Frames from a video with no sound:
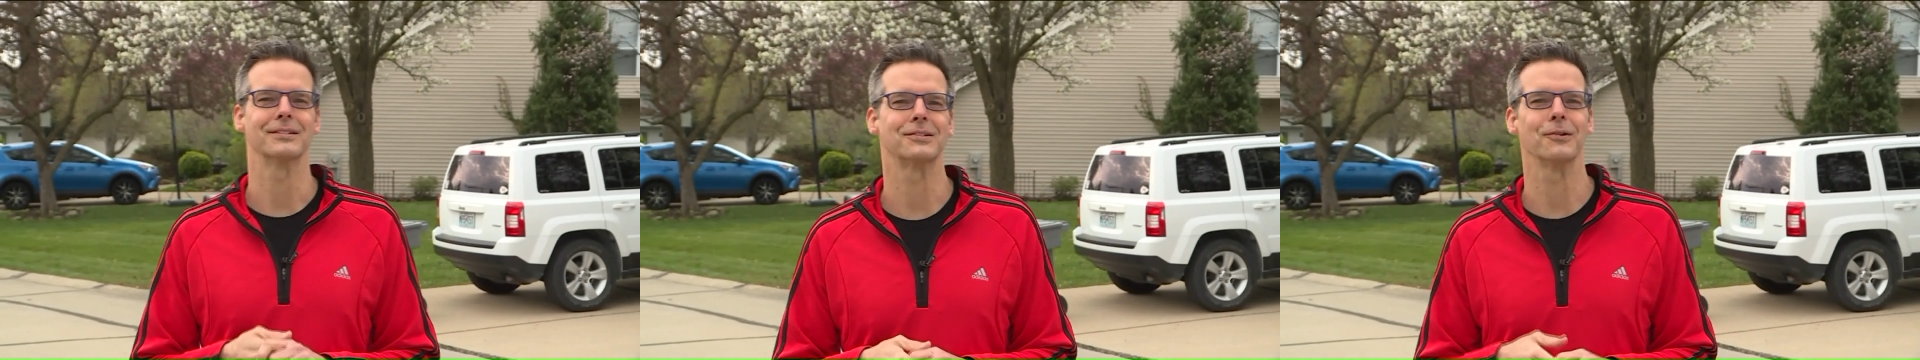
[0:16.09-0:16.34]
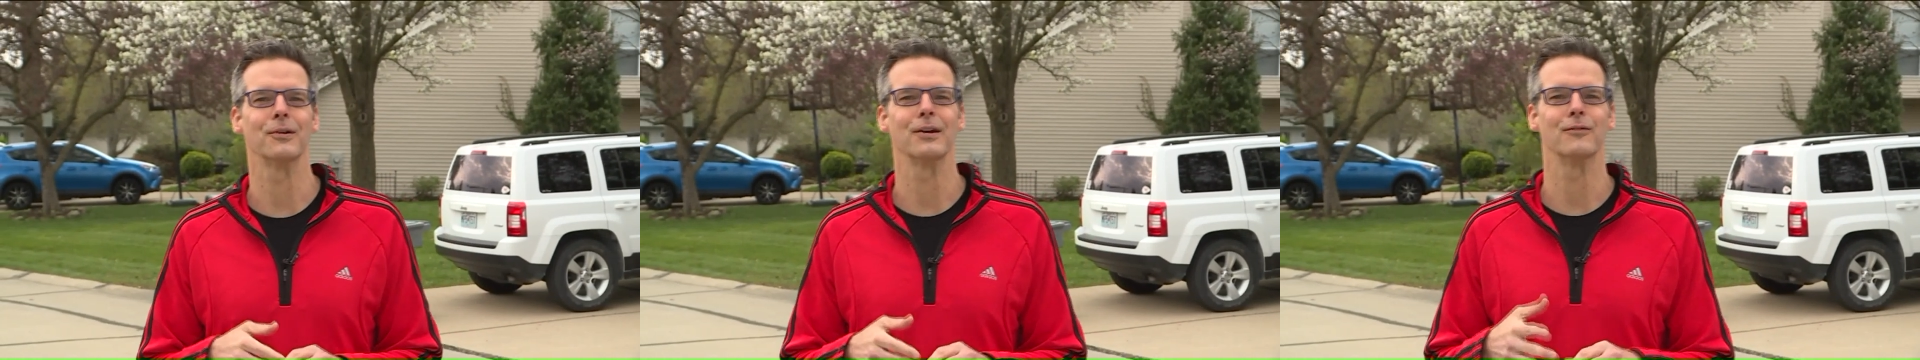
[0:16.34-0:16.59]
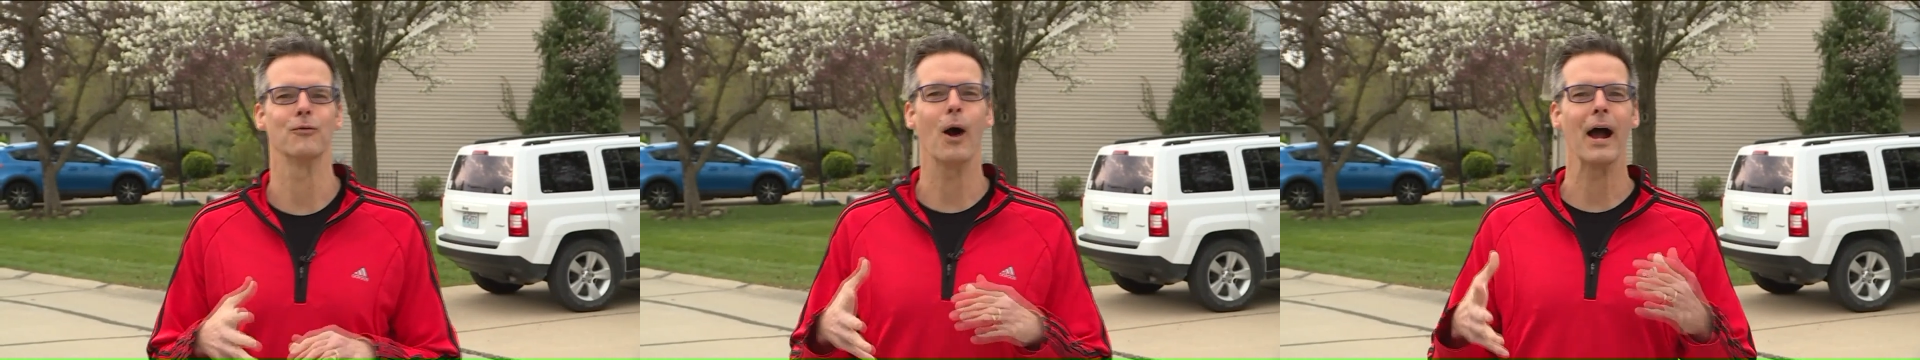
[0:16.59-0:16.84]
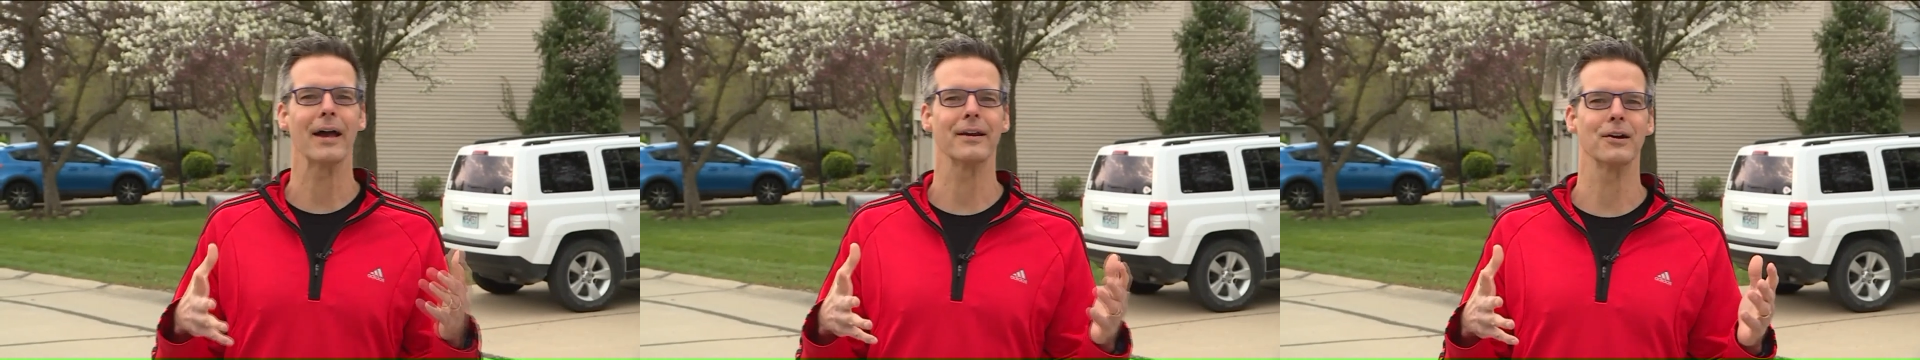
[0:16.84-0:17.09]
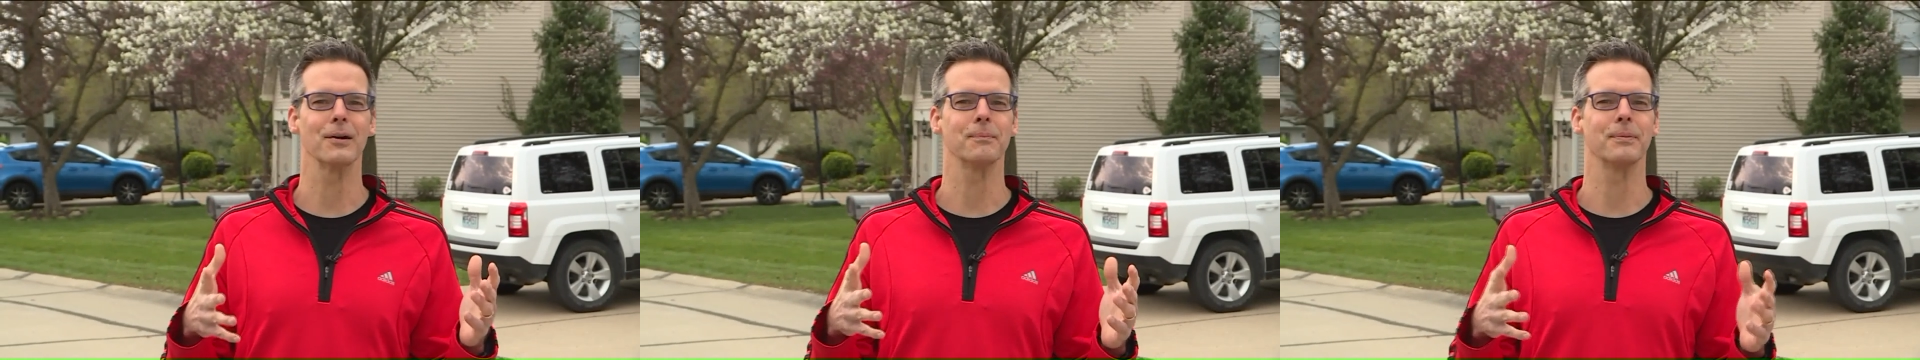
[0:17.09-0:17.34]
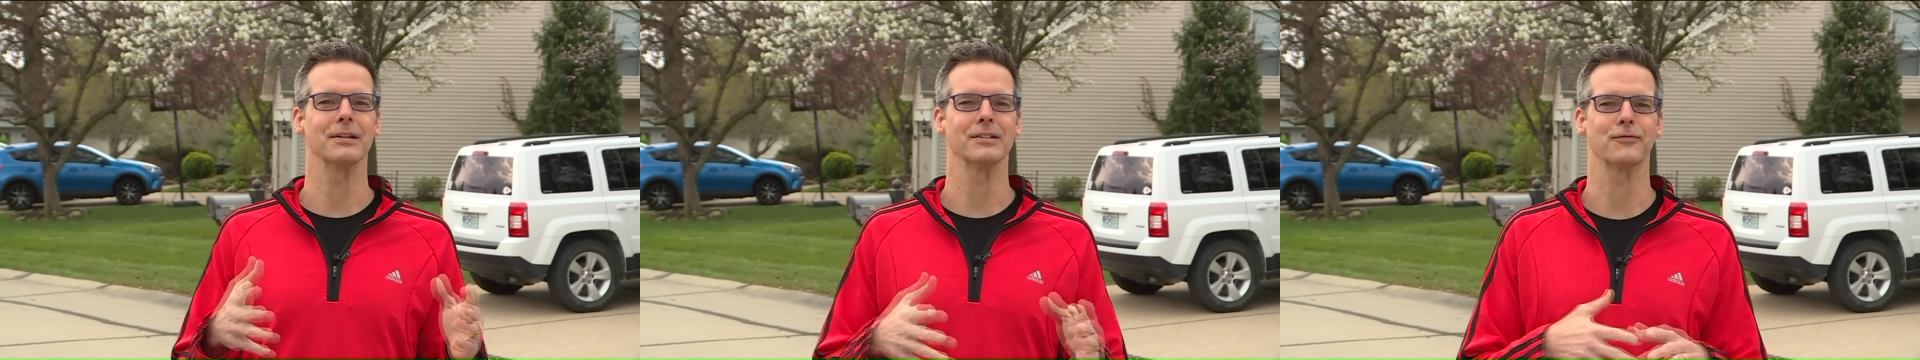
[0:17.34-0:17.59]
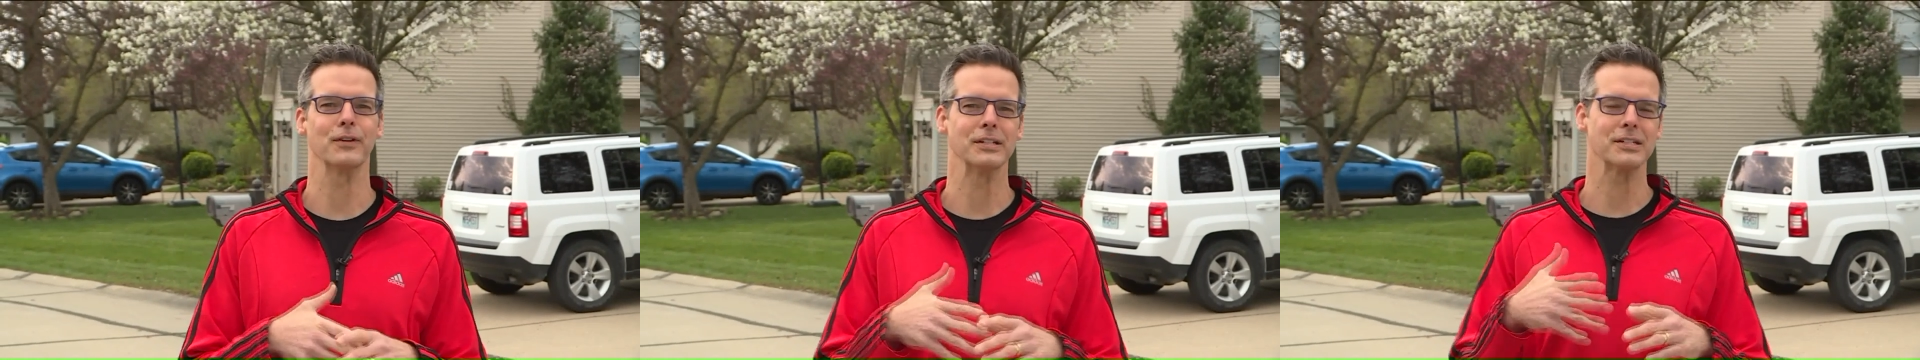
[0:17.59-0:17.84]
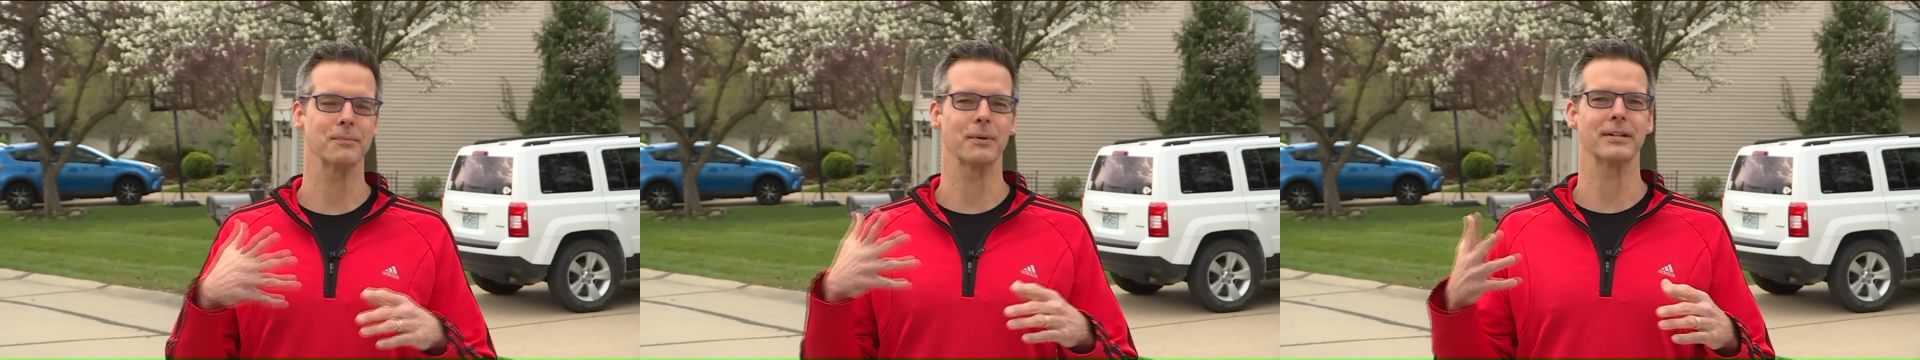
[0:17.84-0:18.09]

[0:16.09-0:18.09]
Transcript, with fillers: the story of Wyatt Earp and his friendship